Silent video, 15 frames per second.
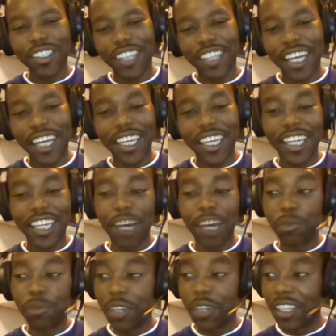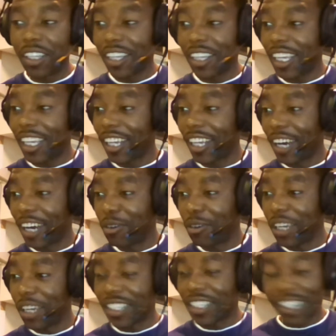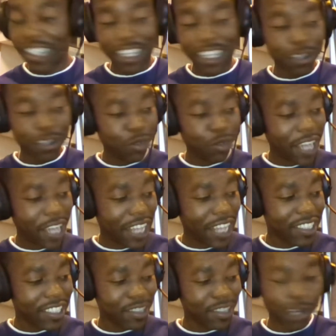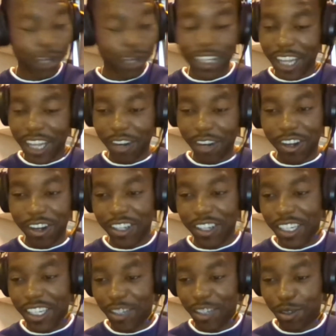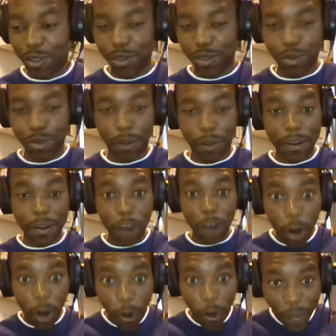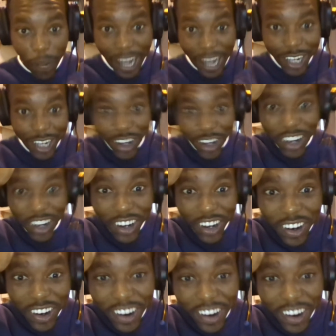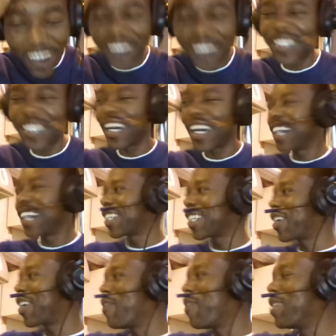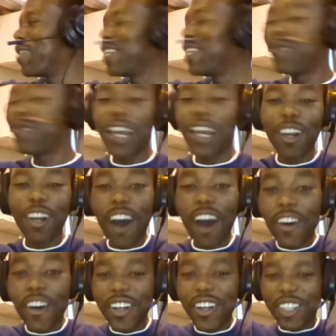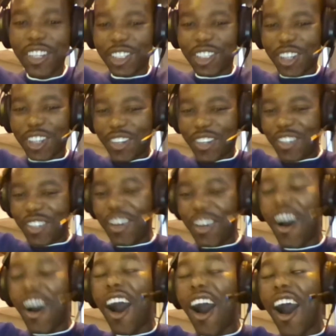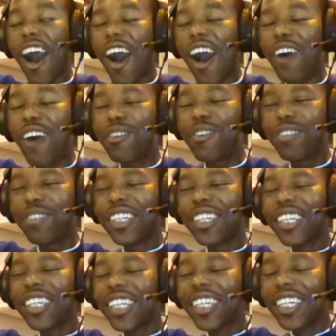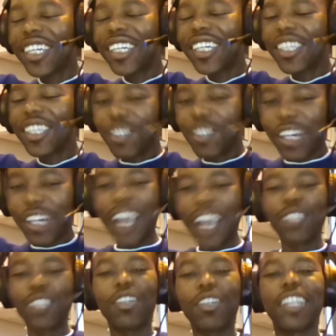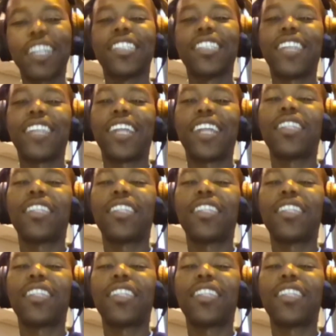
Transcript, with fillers: I can now breathe. I can now rest. I can relax. Well, I can't. I need to go to work. But oh my god, guys, I can't believe we had Lara on the show. Yo, you guys don't understand.